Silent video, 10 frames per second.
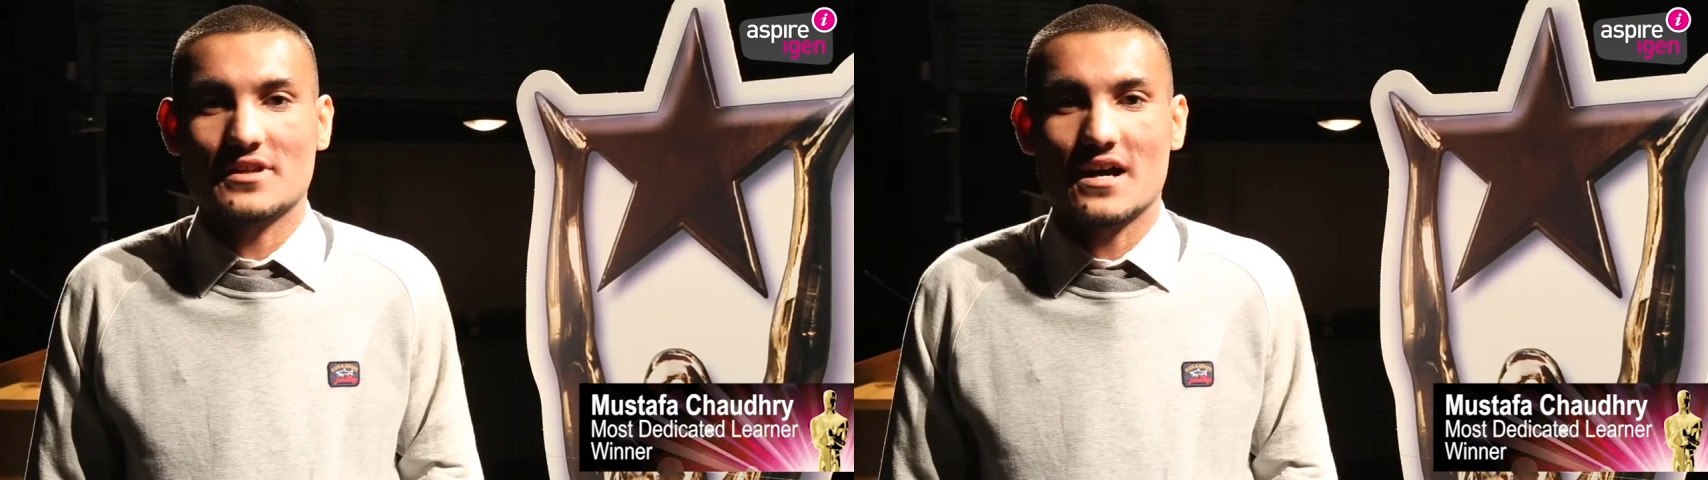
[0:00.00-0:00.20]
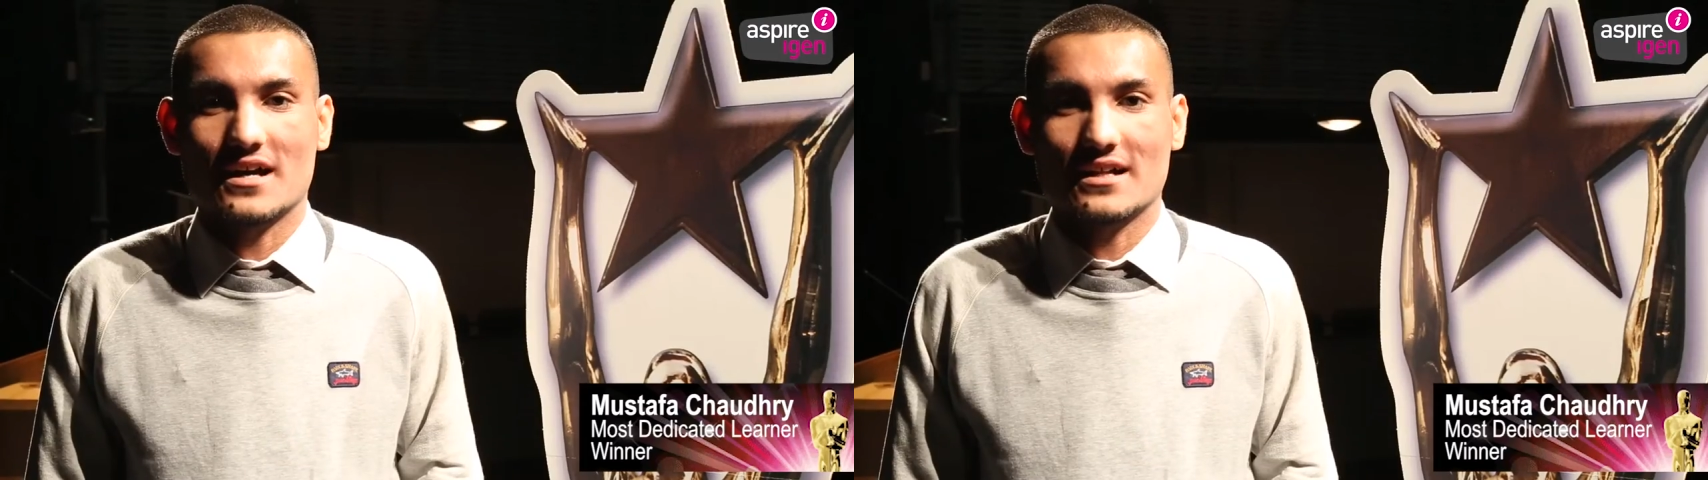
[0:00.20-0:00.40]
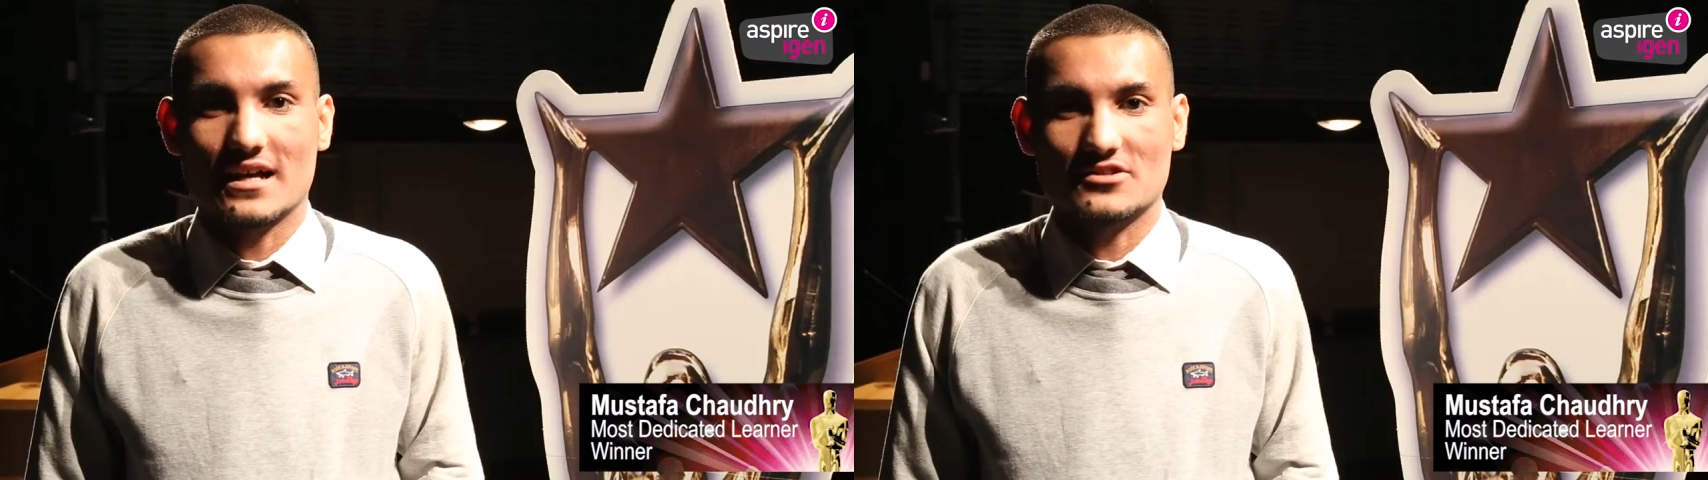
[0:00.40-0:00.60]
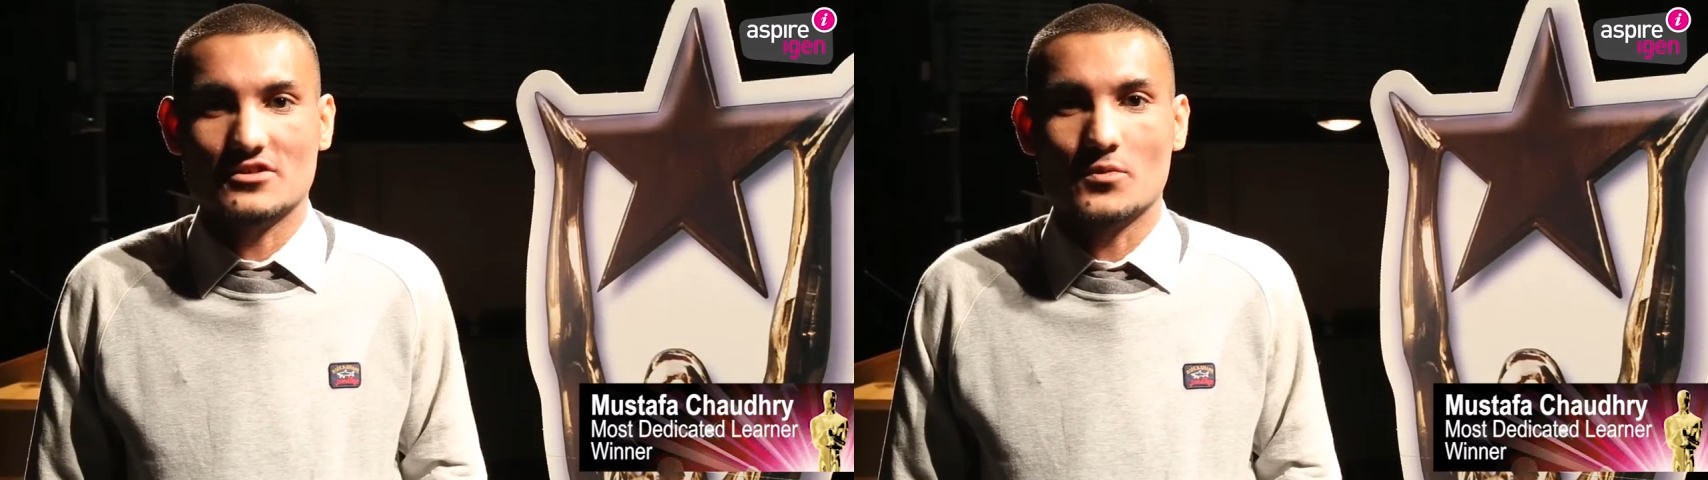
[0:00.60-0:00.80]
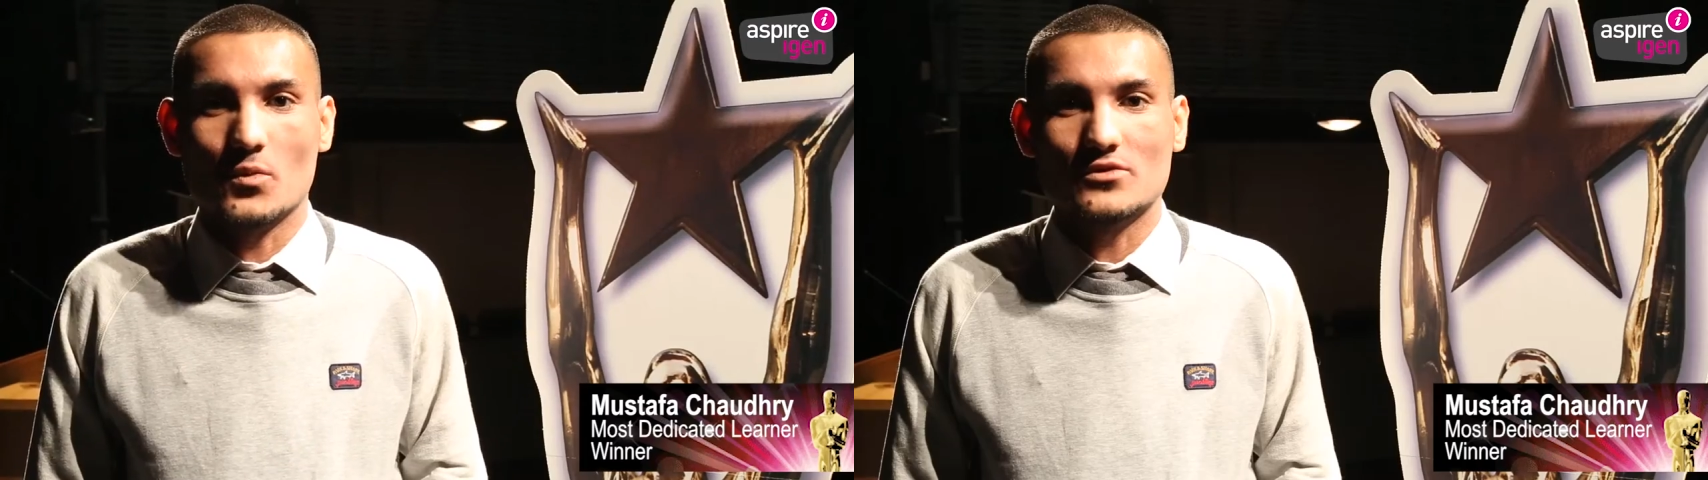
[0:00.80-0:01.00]
that I actually
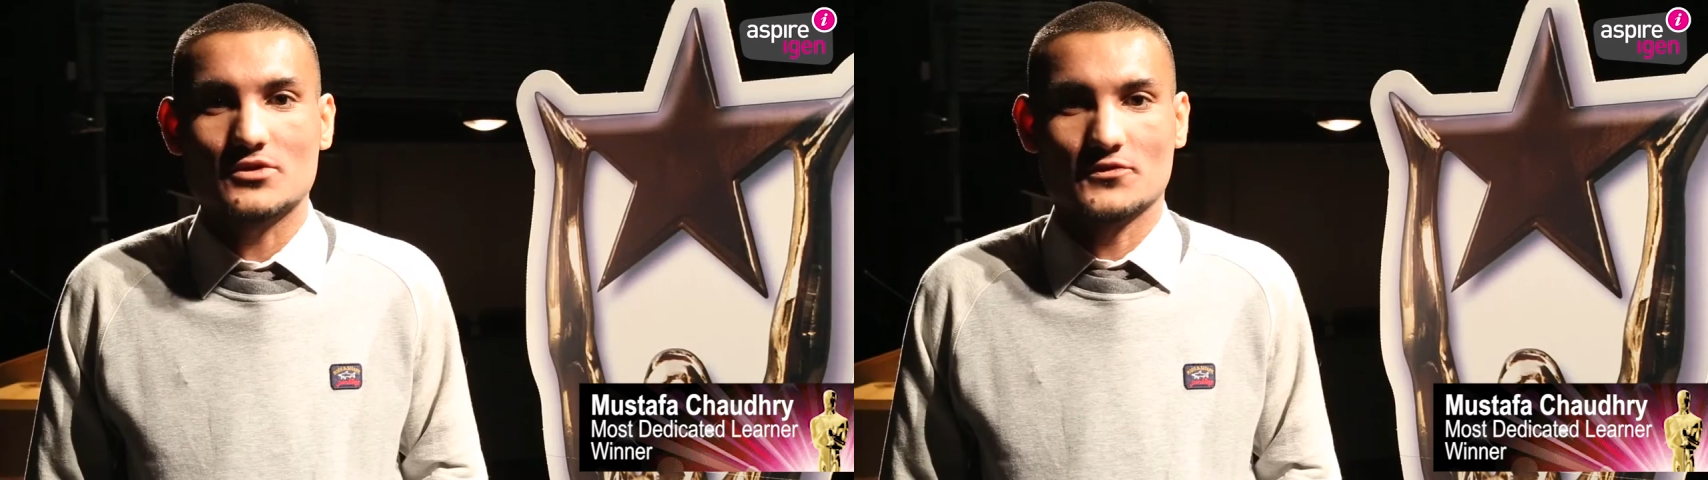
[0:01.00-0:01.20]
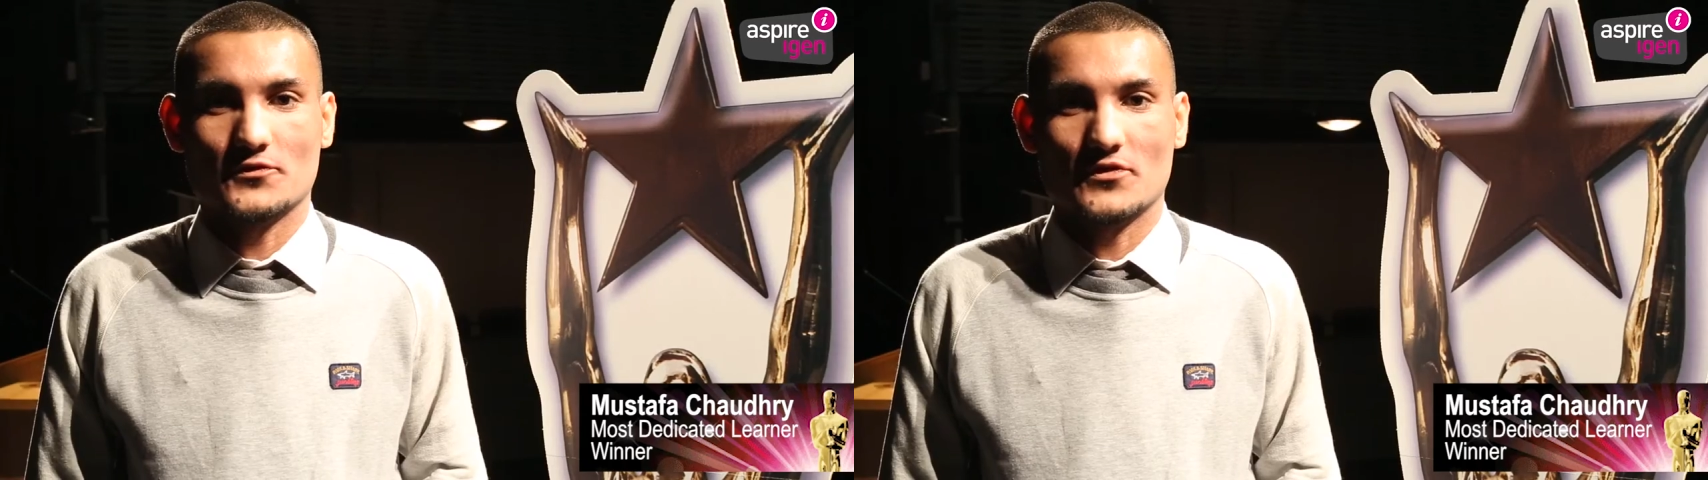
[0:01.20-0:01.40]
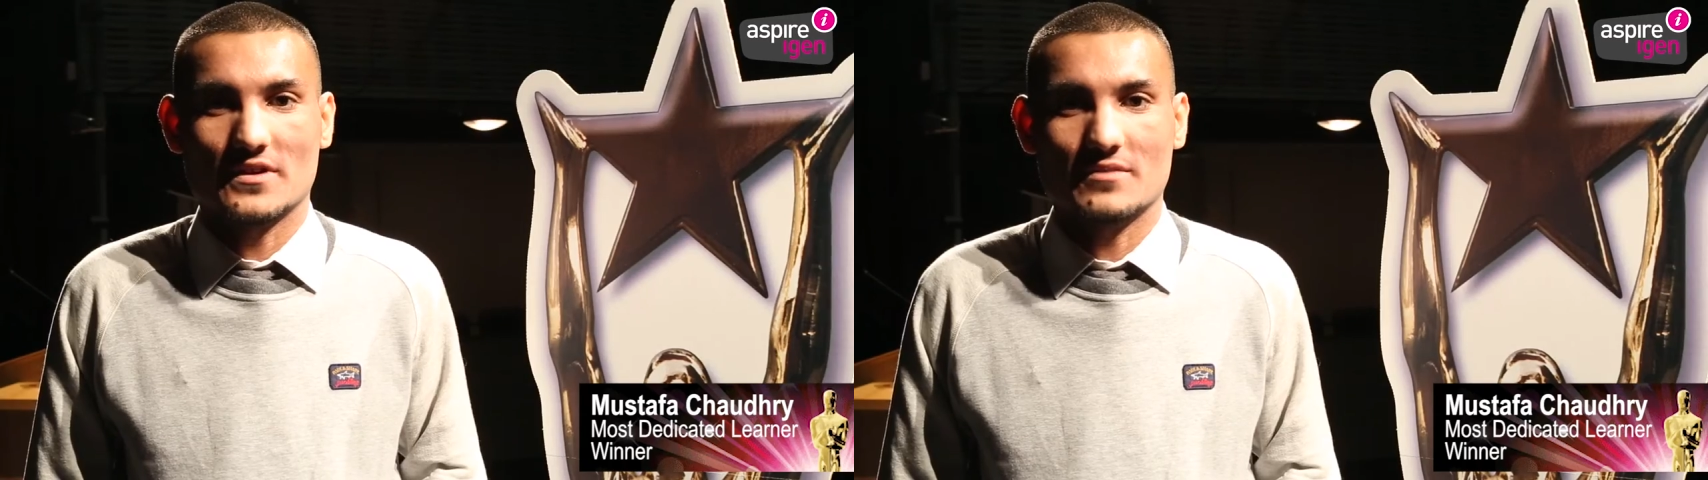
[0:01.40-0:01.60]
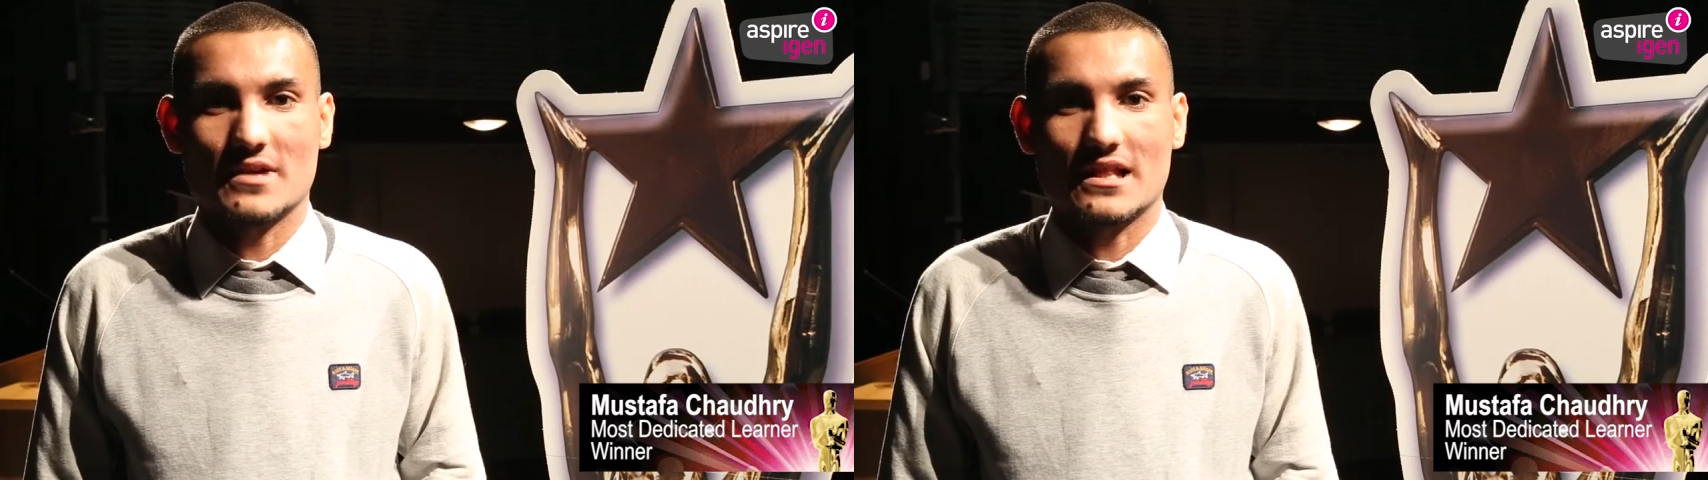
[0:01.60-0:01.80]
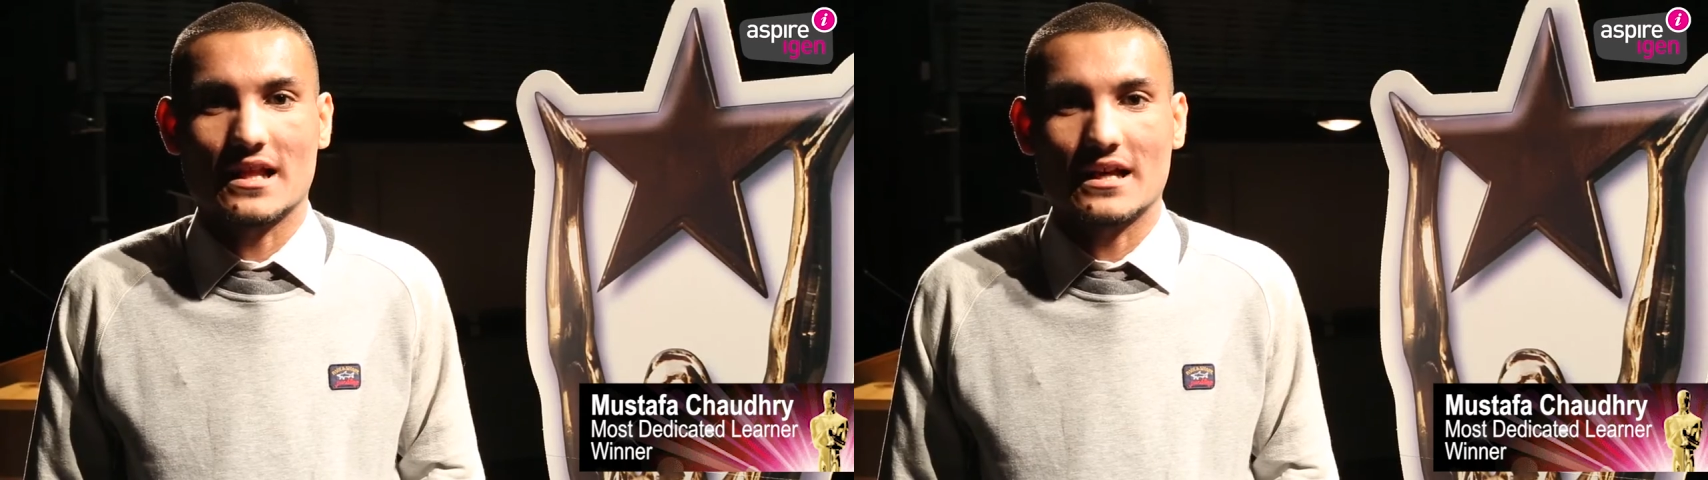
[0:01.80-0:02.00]
won something in my
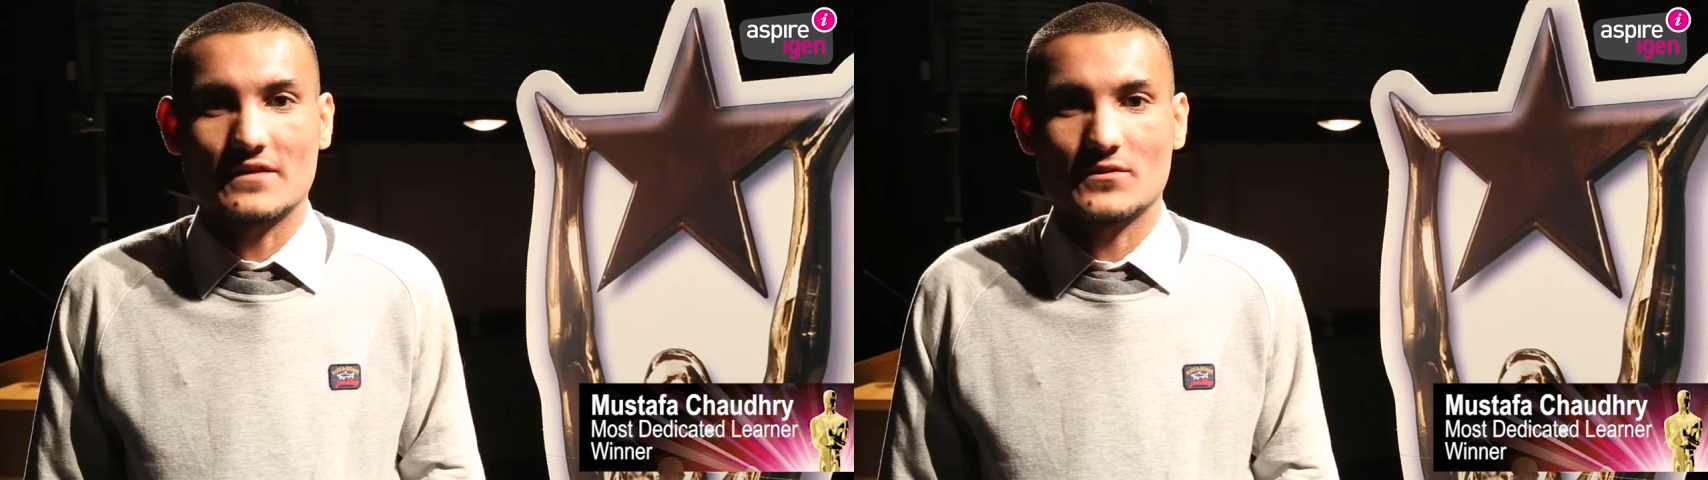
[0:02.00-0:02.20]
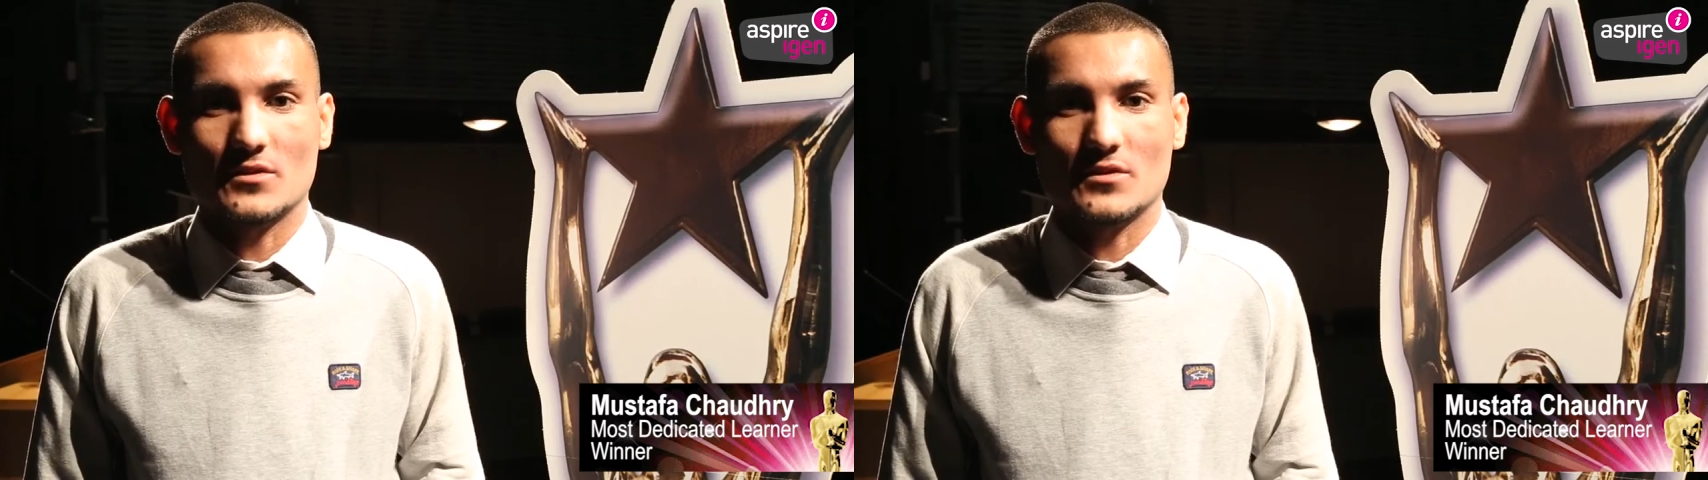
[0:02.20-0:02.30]
life,